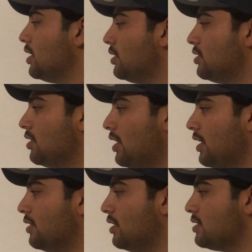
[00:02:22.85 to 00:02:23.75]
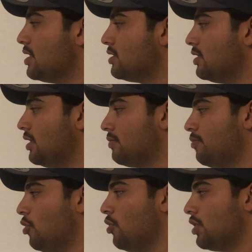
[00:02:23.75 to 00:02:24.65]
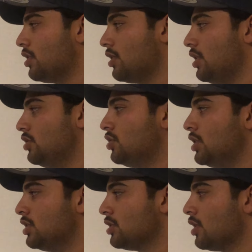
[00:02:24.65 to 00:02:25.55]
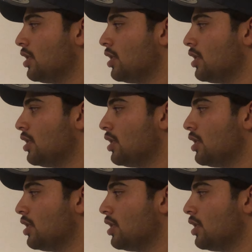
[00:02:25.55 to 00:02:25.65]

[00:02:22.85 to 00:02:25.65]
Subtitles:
these are like essentially like poor countries.